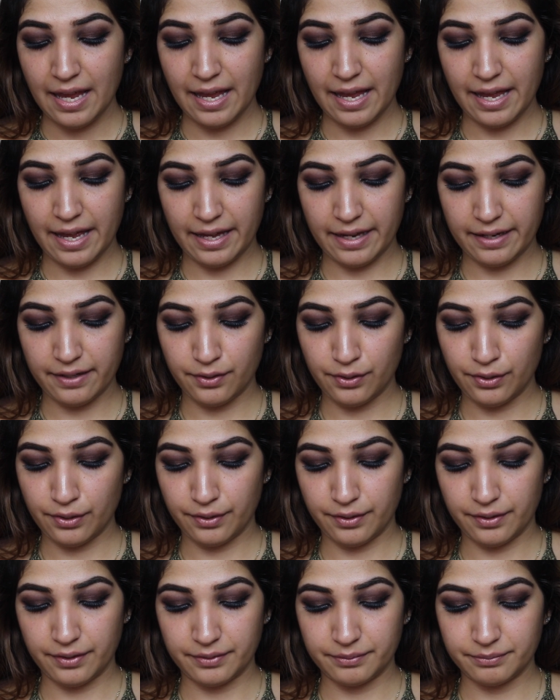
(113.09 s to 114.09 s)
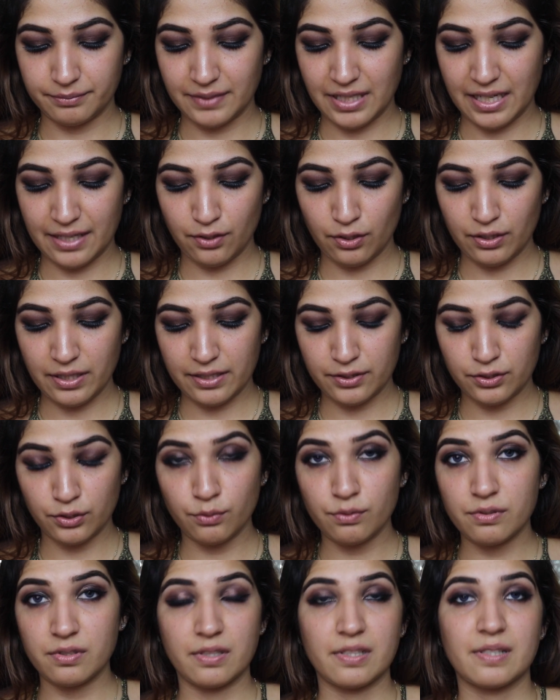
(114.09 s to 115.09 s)
And I thought I'd
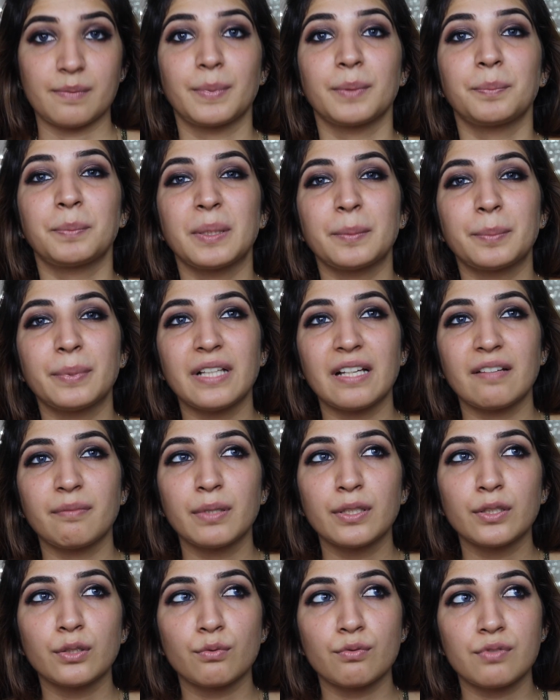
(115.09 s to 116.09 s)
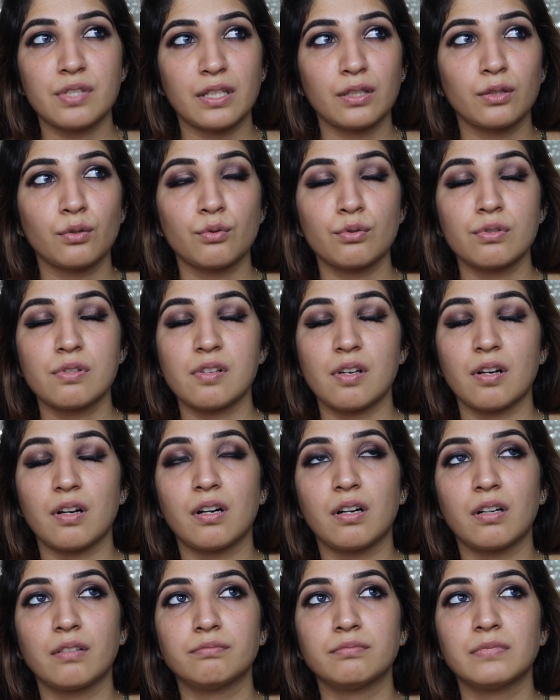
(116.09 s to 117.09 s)
use this, but people have been using
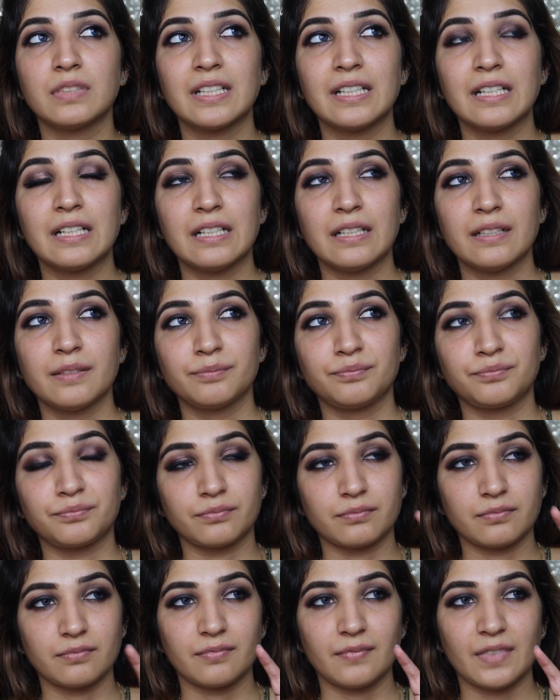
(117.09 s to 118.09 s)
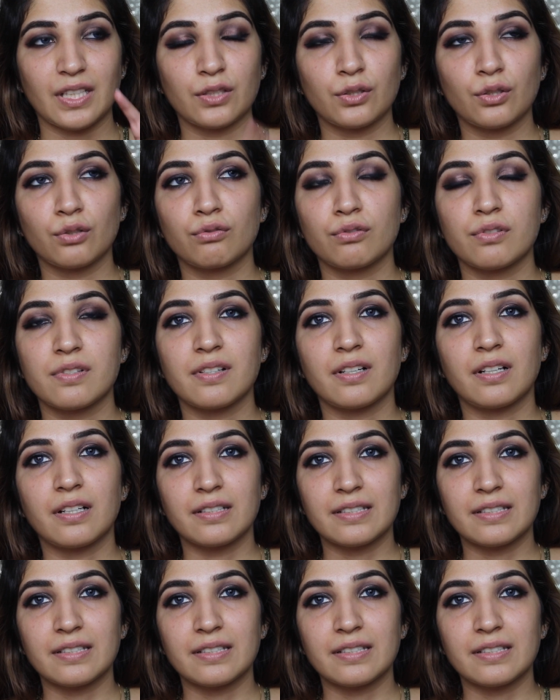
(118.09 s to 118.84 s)
those